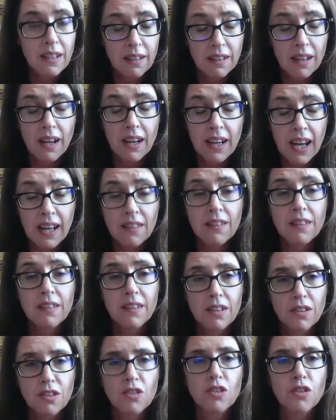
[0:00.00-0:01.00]

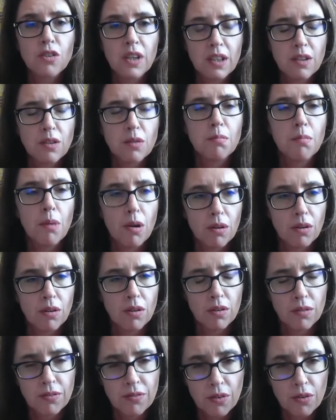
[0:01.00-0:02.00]
diathesis stress
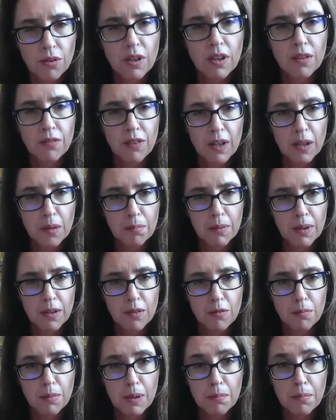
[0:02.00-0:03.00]
model for the development
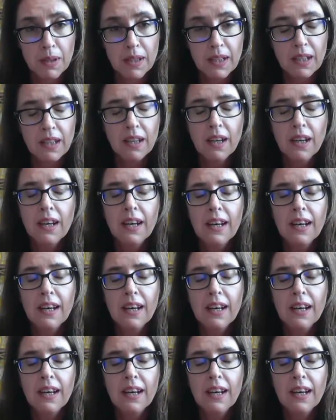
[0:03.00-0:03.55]
of BPD.